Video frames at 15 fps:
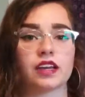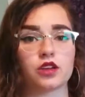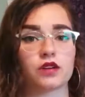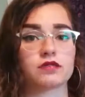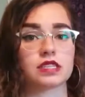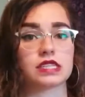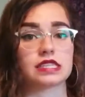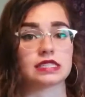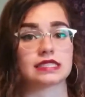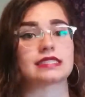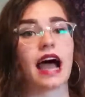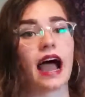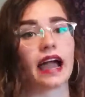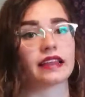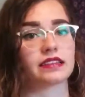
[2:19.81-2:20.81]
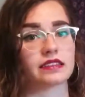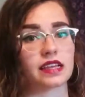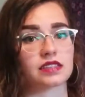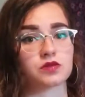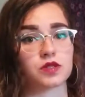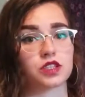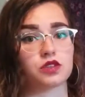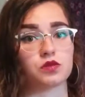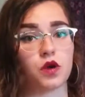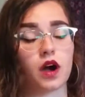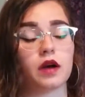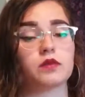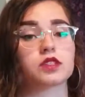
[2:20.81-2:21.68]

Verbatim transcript: you have to decide that that's what you want,